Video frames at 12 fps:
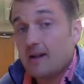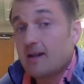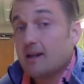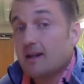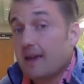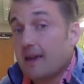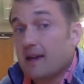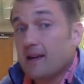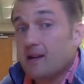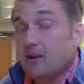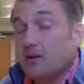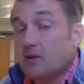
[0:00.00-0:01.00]
can
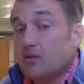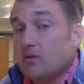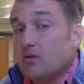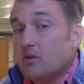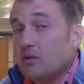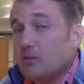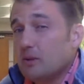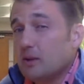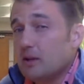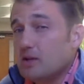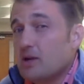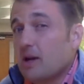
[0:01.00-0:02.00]
you do a pretty
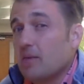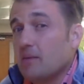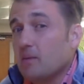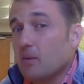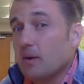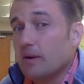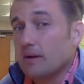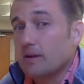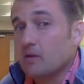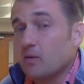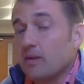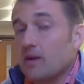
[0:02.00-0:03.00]
good job of pointing
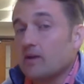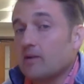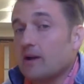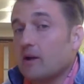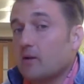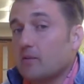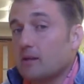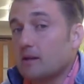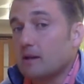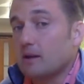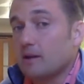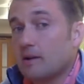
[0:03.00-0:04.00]
to where that would be
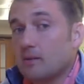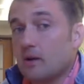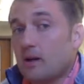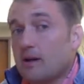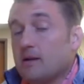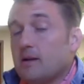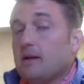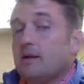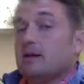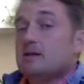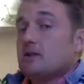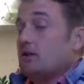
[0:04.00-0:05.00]
on a number line?
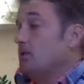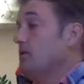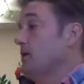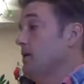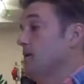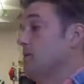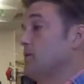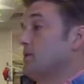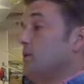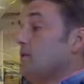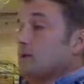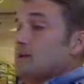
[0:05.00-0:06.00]
So we're
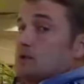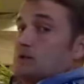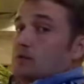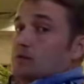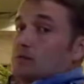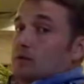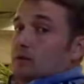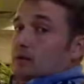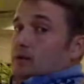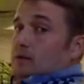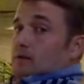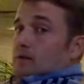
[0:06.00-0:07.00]
going to
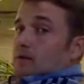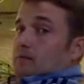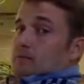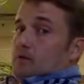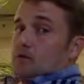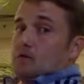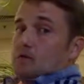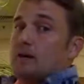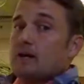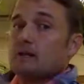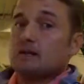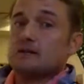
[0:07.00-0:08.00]
do some
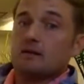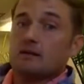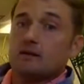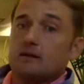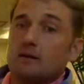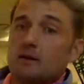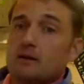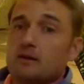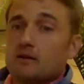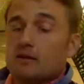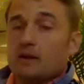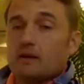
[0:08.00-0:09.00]
practice here.
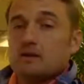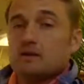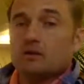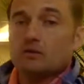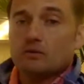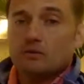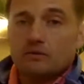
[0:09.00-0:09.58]
Okay, so